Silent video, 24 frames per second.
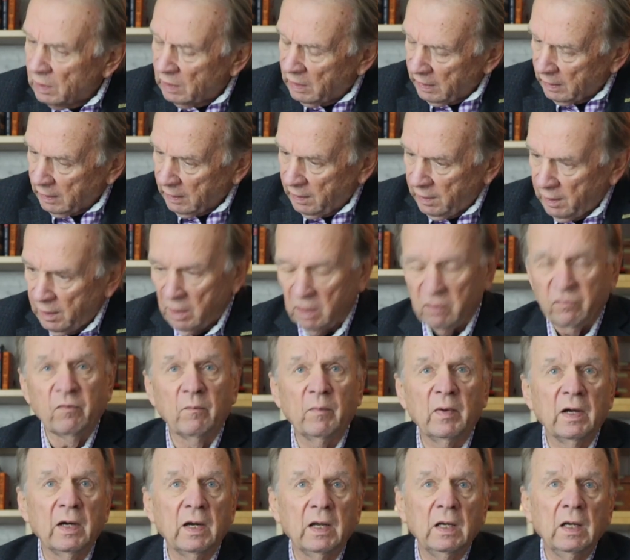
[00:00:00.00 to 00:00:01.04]
Get enough
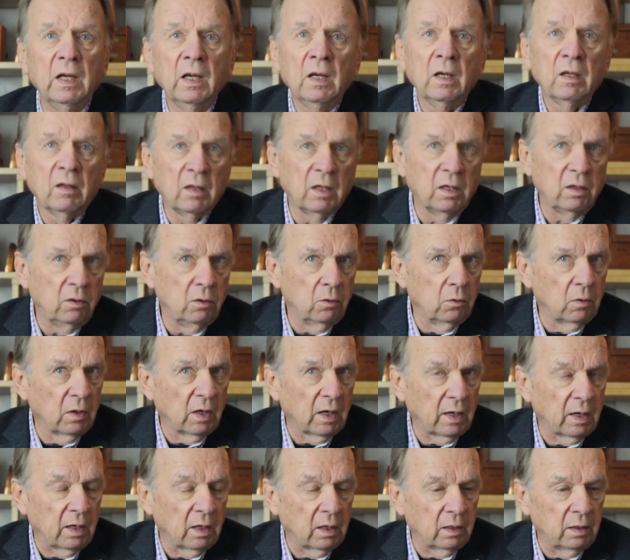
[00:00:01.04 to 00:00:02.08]
money that you
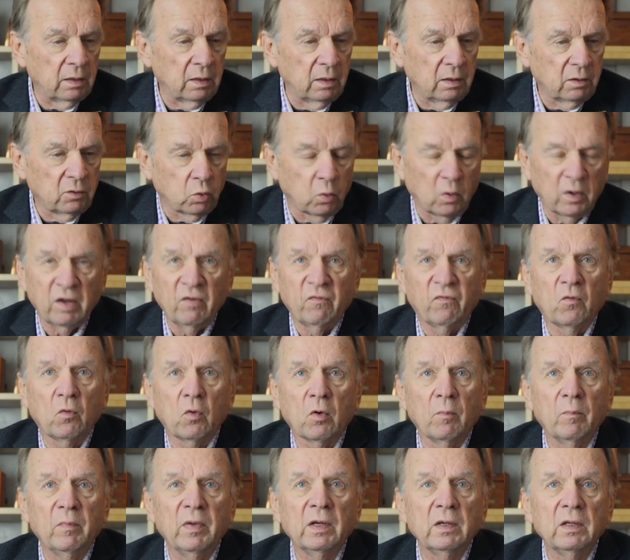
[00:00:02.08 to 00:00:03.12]
got a
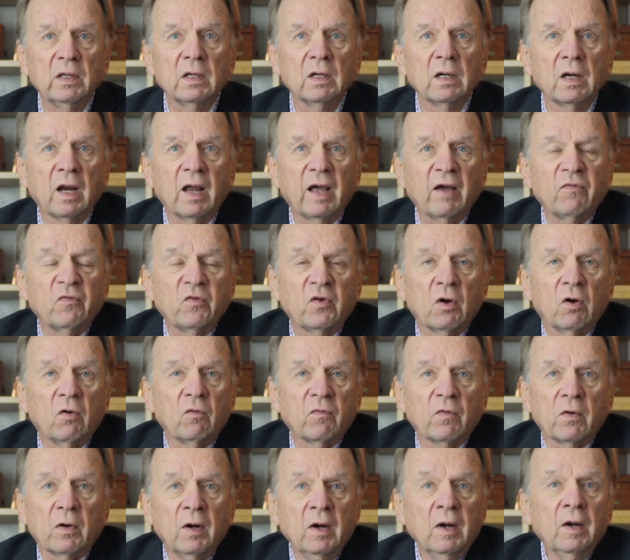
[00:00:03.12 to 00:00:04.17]
twenty-four million dollars left
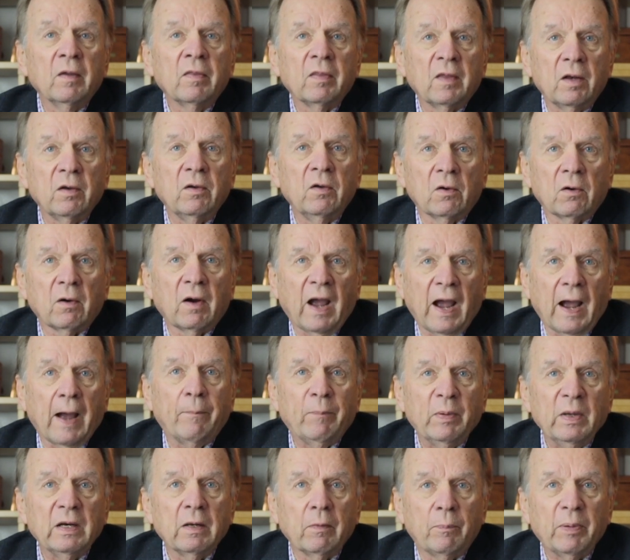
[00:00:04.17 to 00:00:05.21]
over that you're
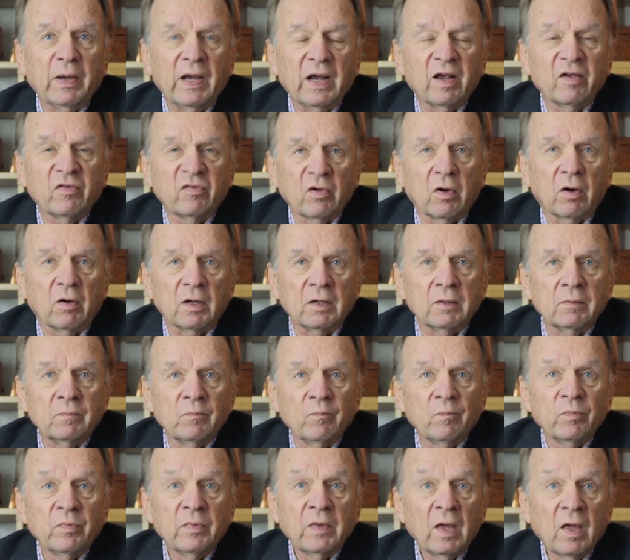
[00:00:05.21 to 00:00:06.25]
happy to pass on.
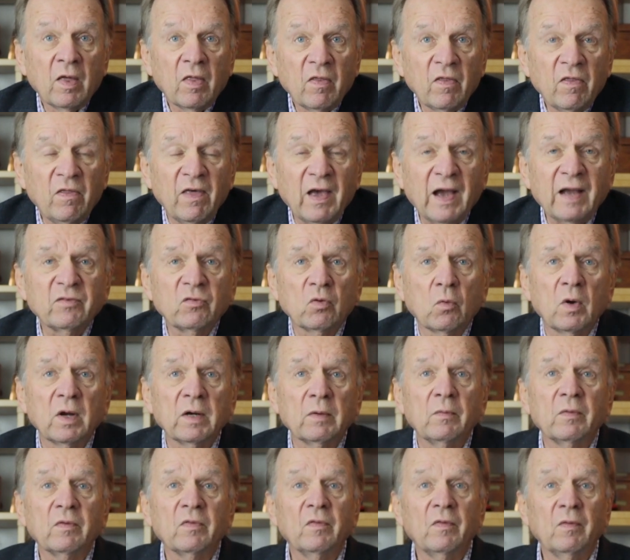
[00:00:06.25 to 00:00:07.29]
That's
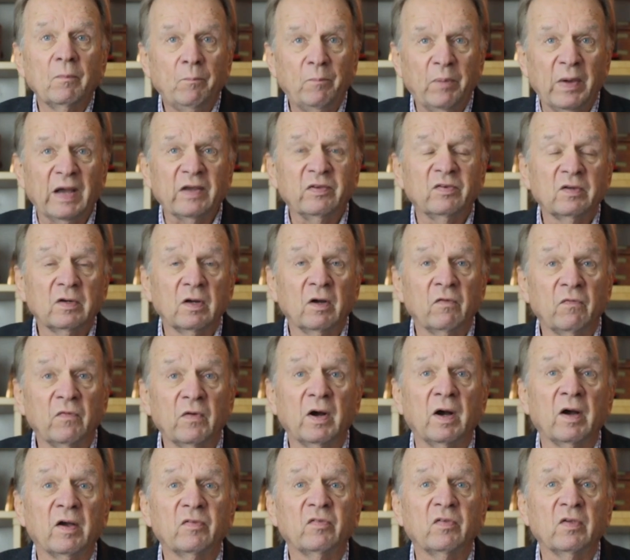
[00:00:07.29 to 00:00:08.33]
what Best of
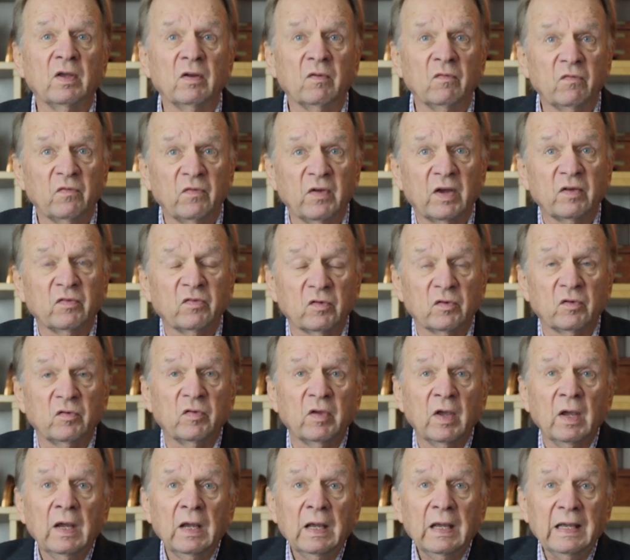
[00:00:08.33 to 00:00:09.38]
Us
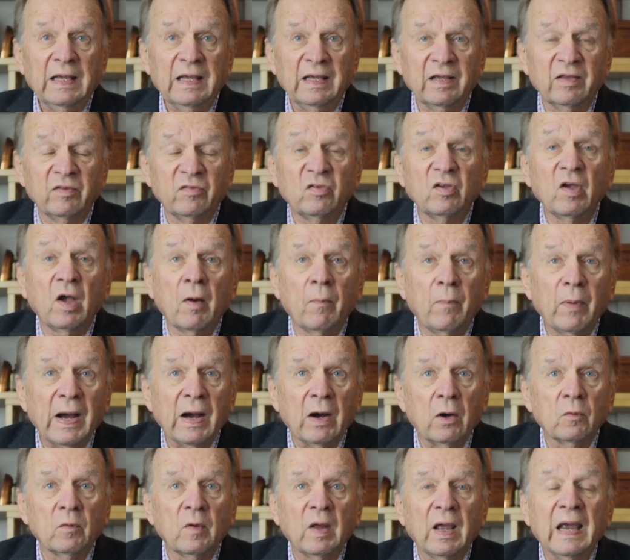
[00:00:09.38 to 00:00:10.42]
Investors is
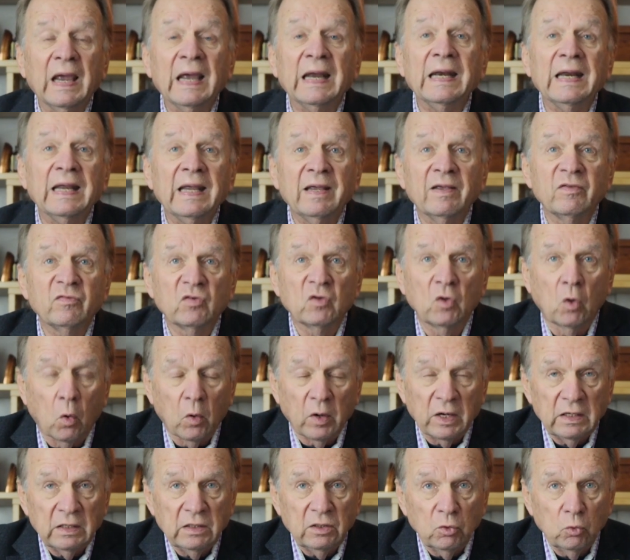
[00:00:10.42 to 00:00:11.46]
about and is
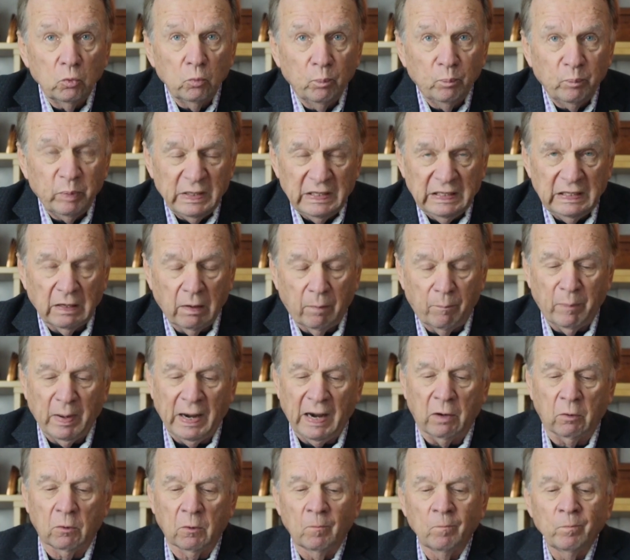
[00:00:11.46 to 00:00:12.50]
going to be
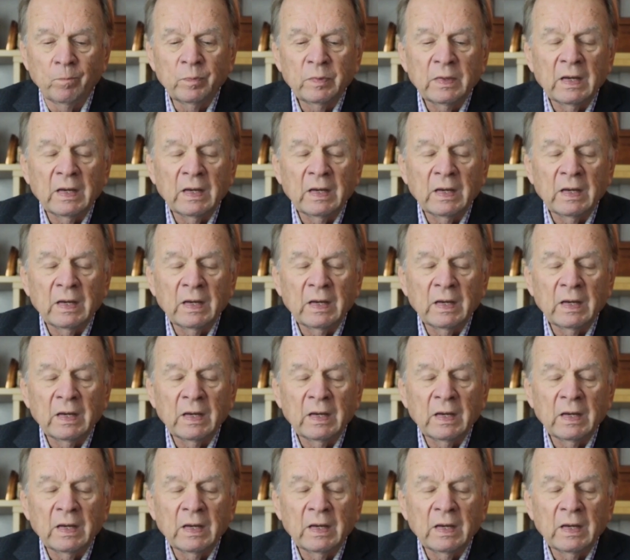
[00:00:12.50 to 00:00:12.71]
about.